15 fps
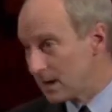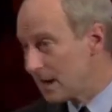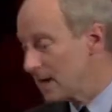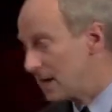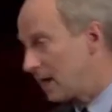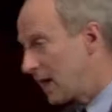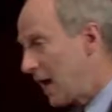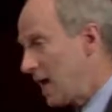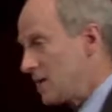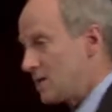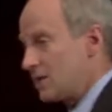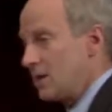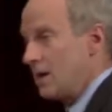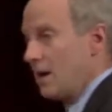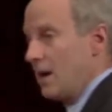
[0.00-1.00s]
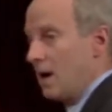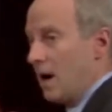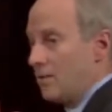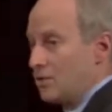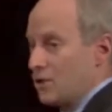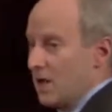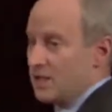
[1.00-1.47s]
in the case
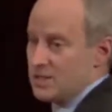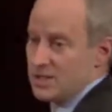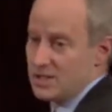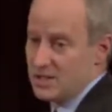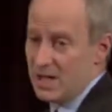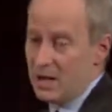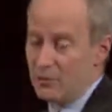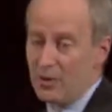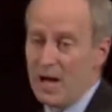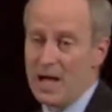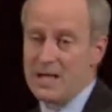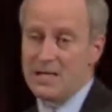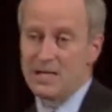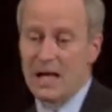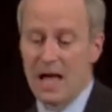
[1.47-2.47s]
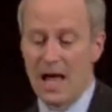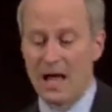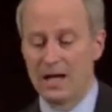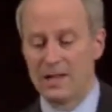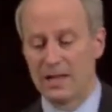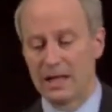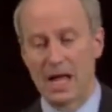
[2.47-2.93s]
of justice and rights and
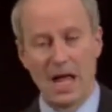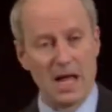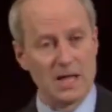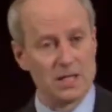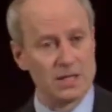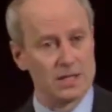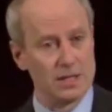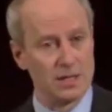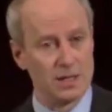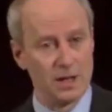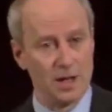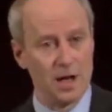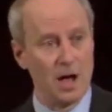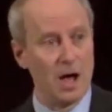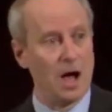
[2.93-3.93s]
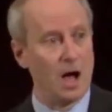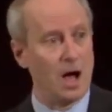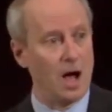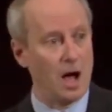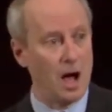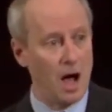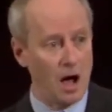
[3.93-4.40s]
in the case
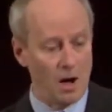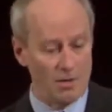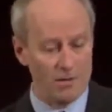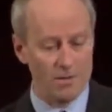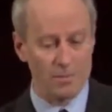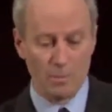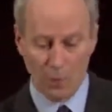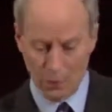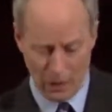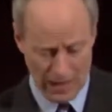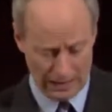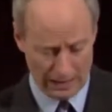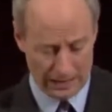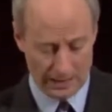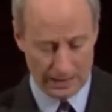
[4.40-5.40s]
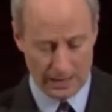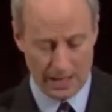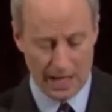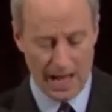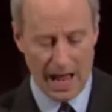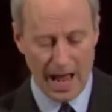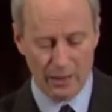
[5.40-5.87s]
of morality
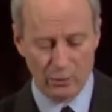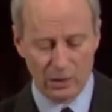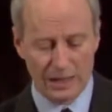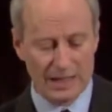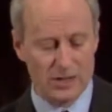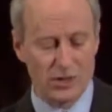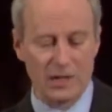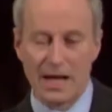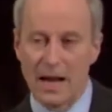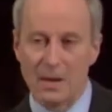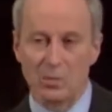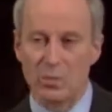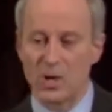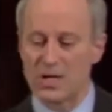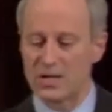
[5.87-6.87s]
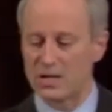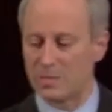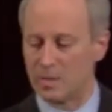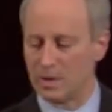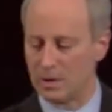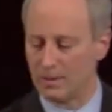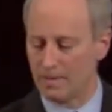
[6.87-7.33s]
and religion? In
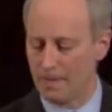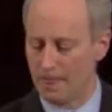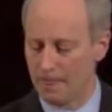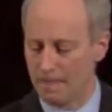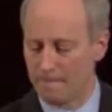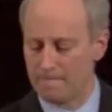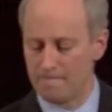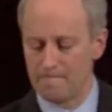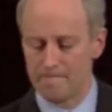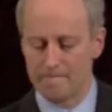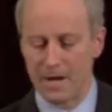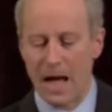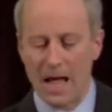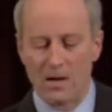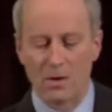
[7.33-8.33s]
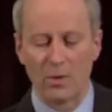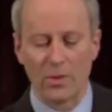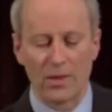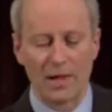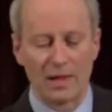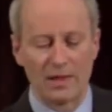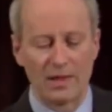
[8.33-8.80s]
principle, I don't
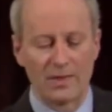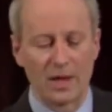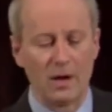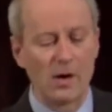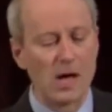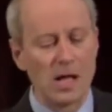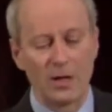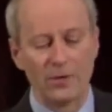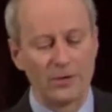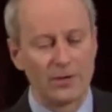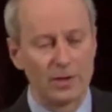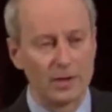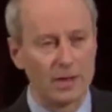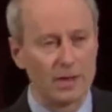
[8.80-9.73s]
think that there is.